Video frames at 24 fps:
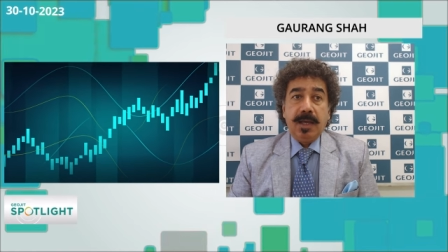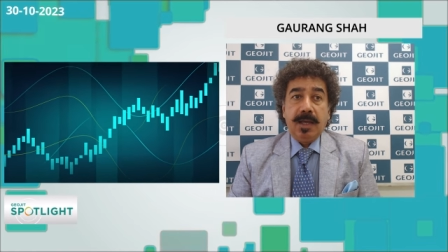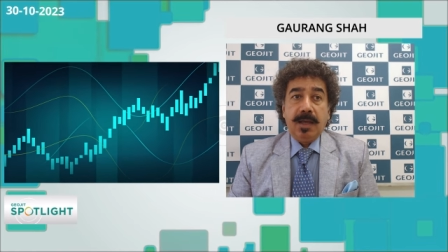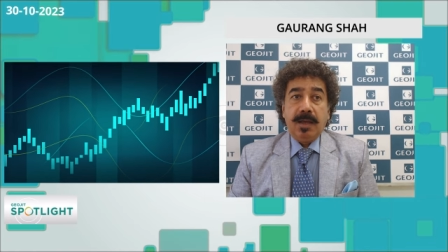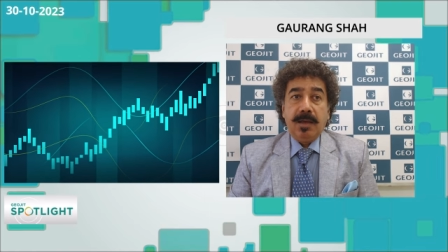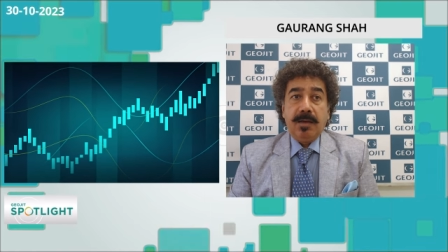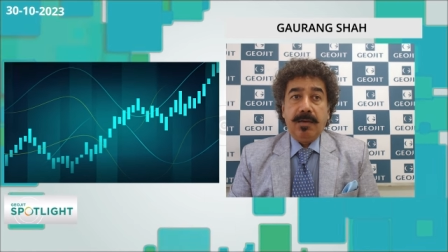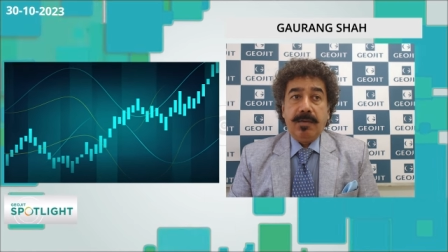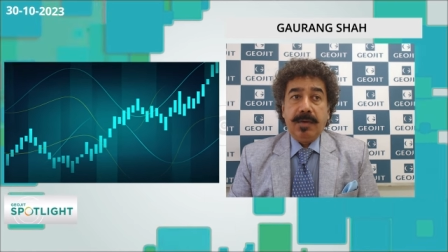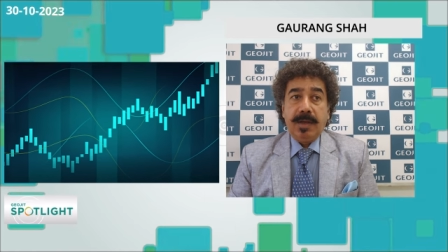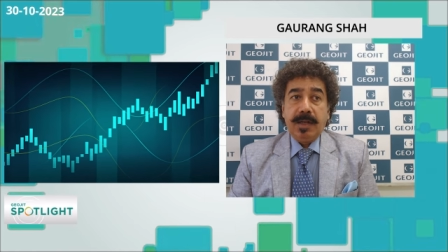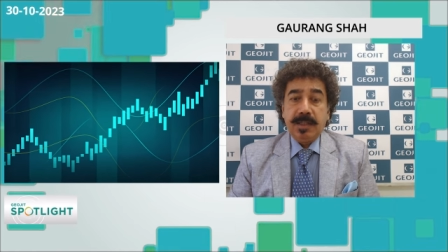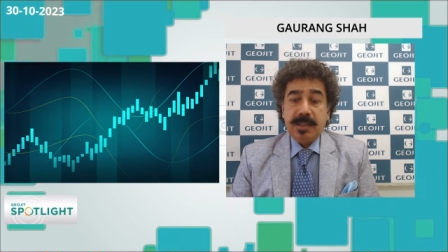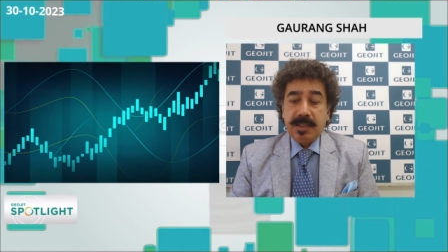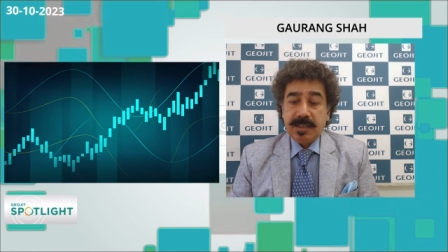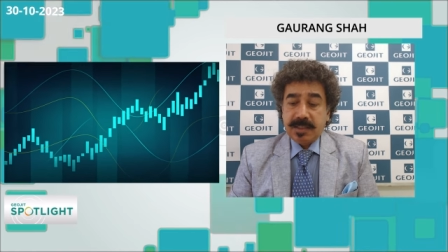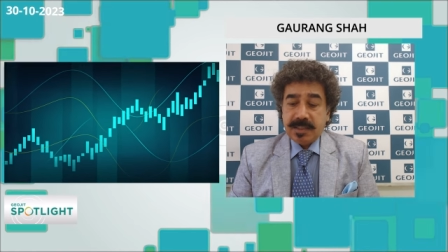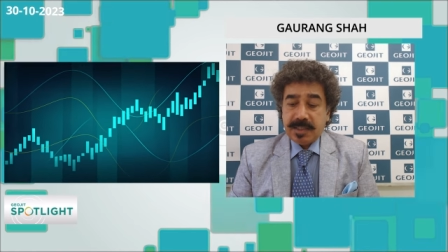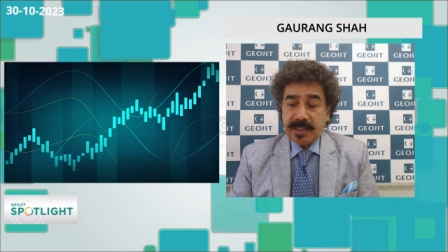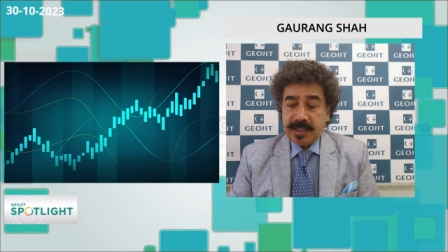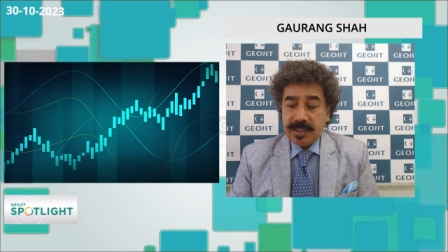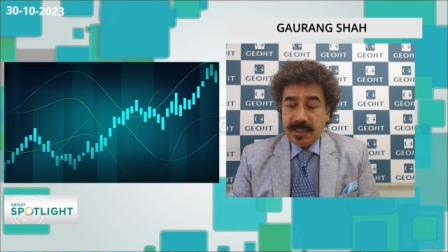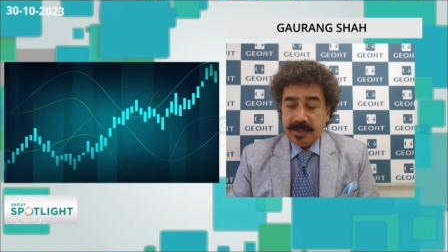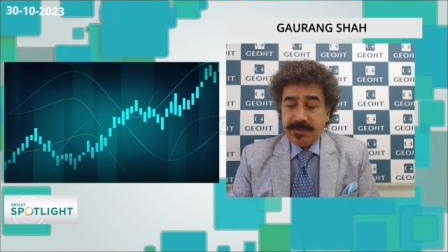Well, the
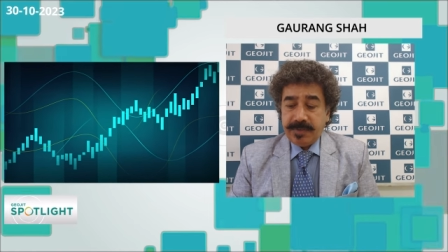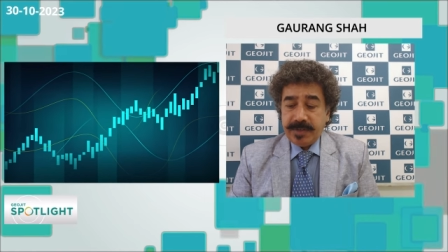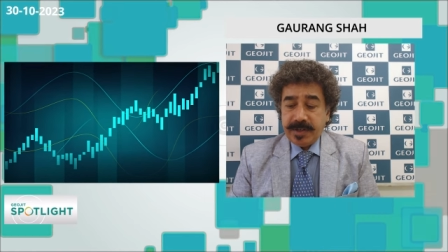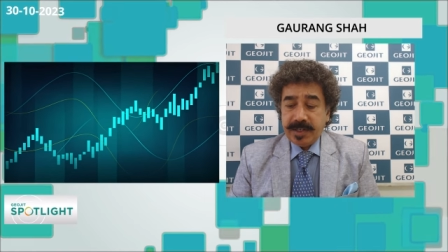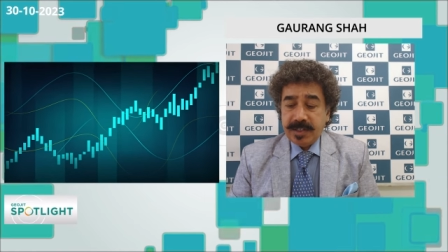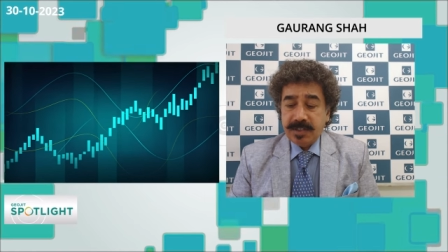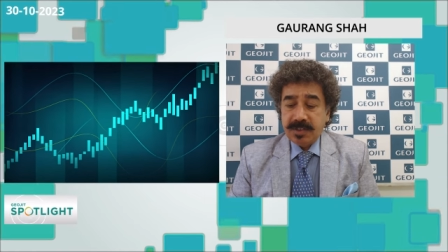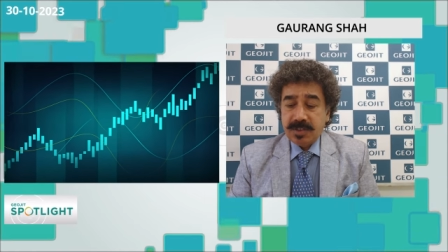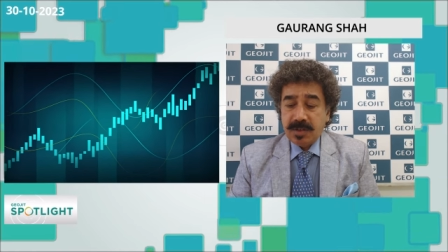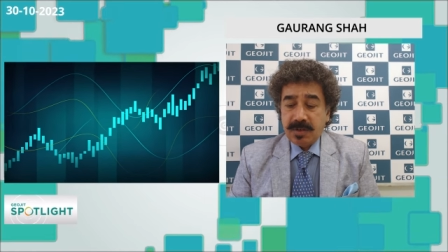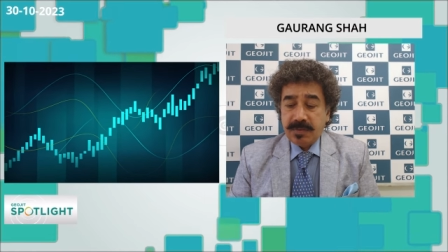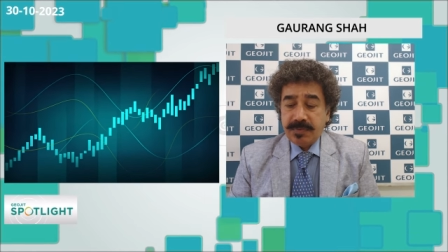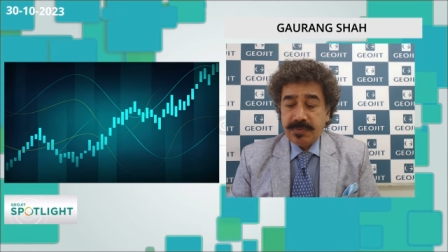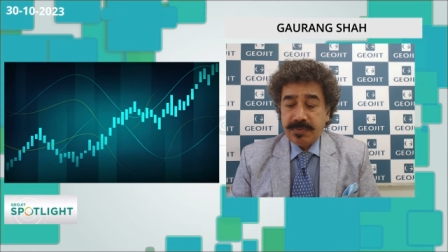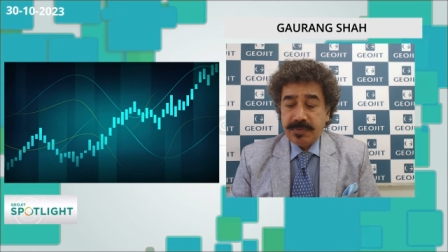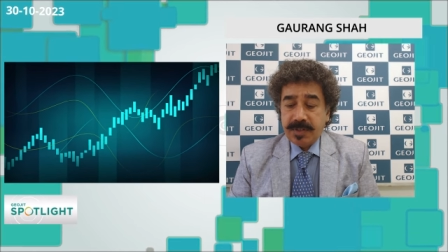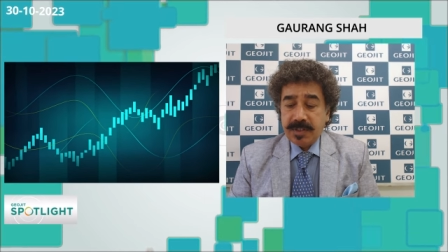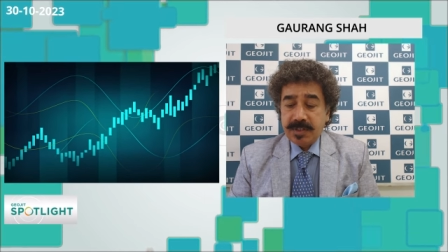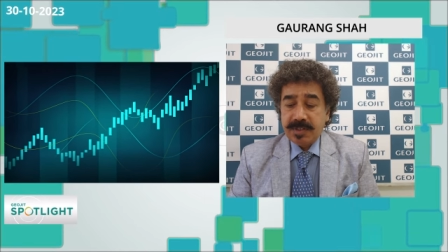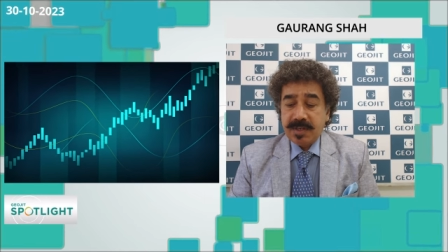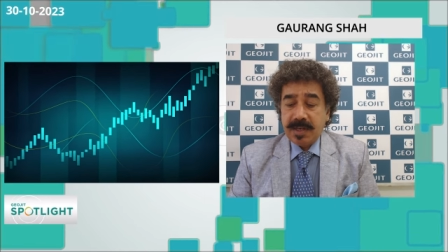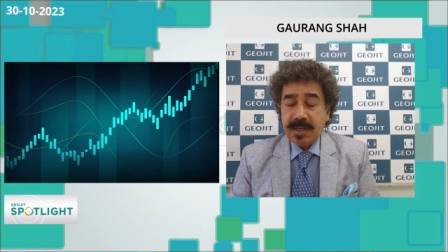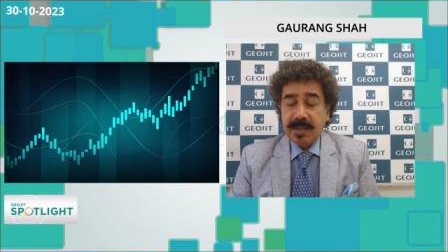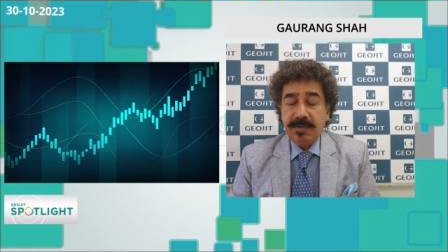significance of
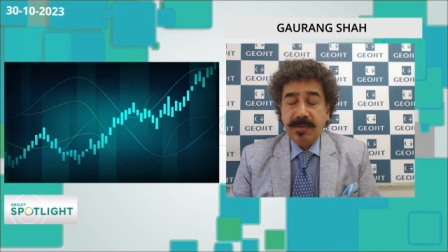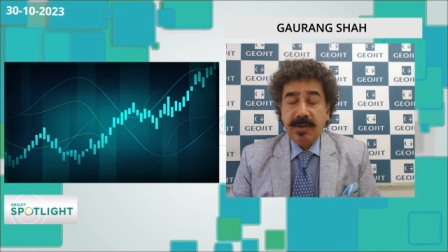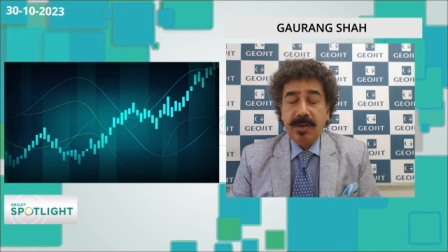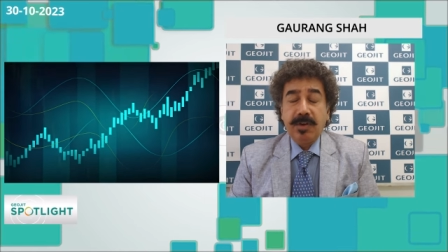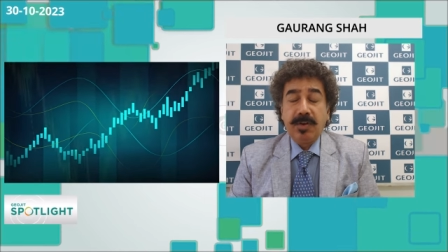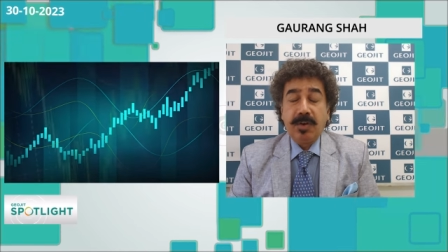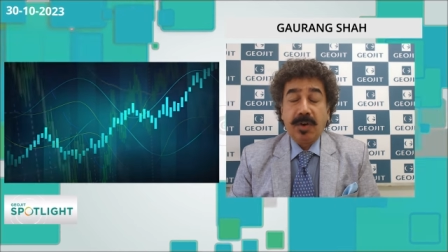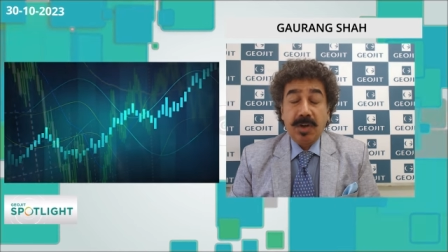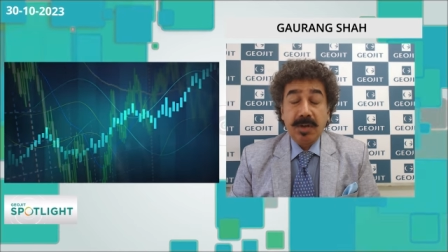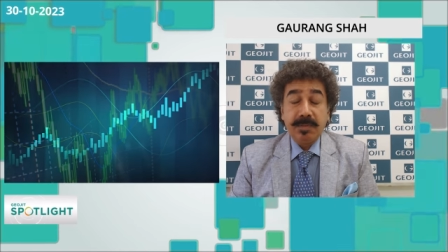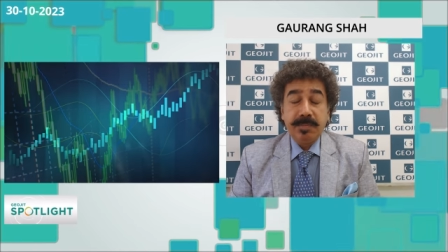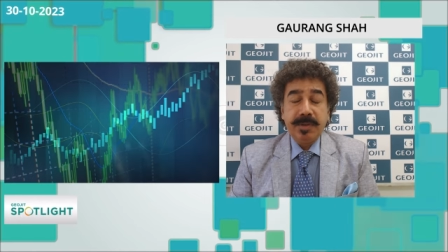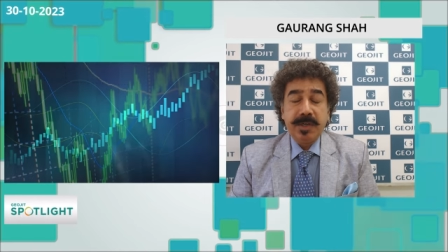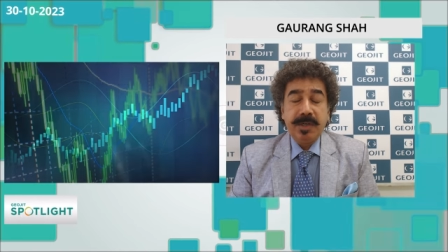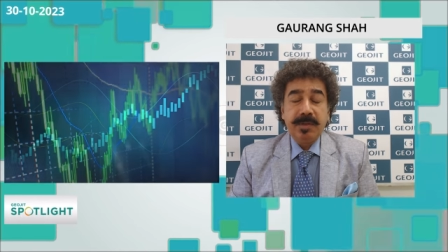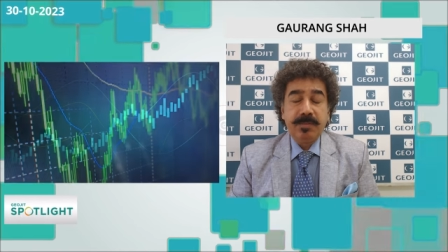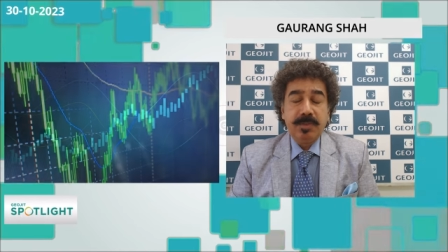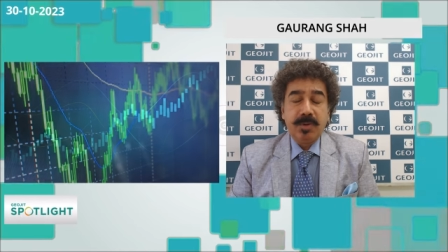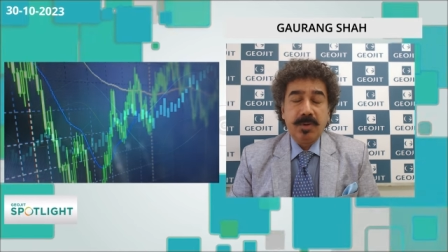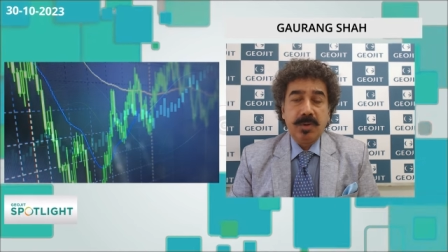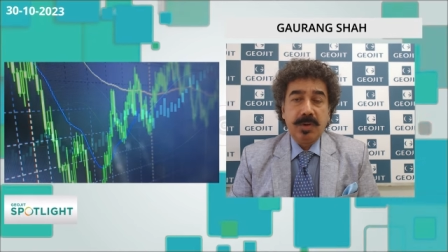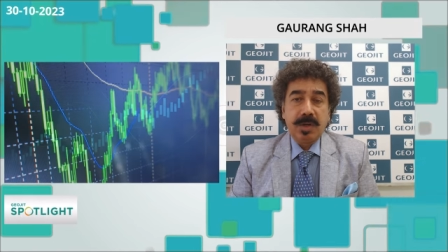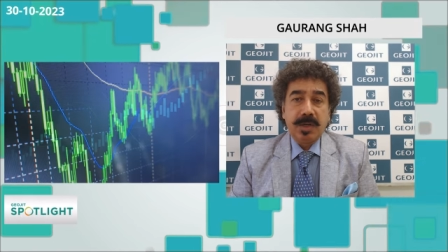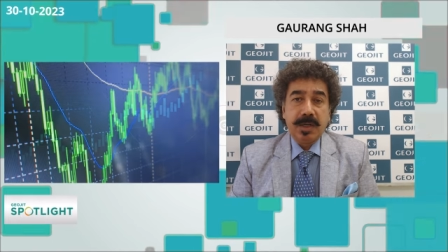this level not being
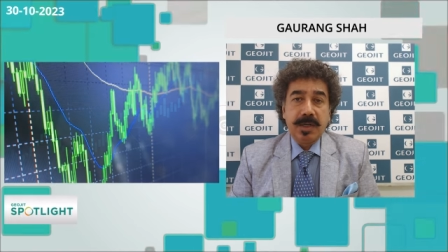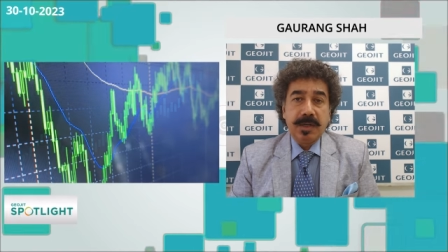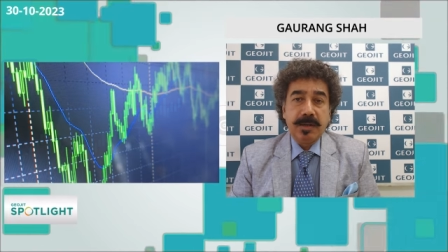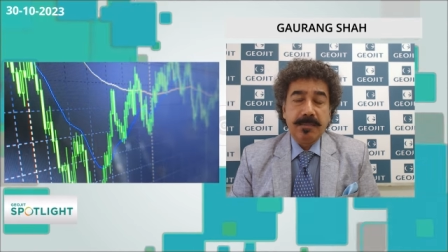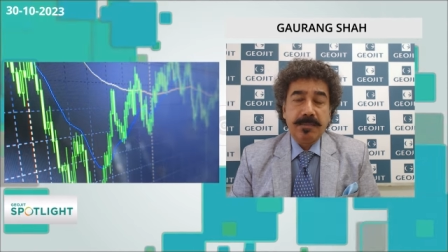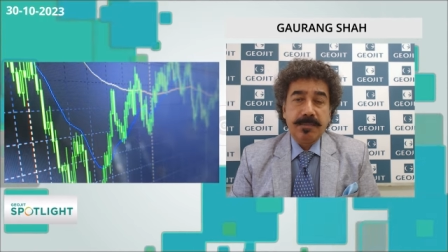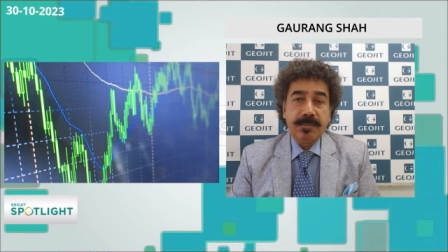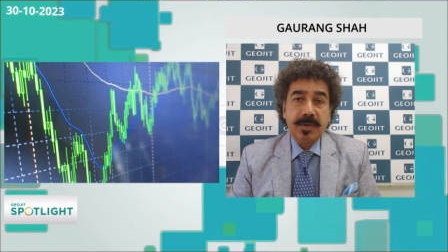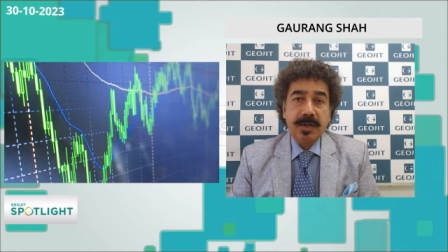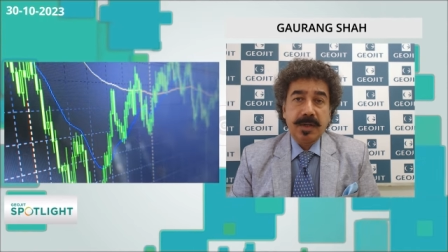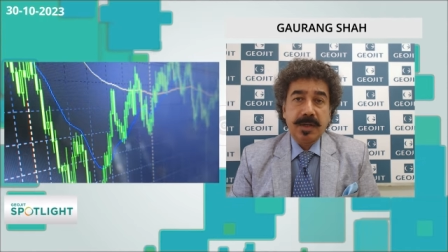broken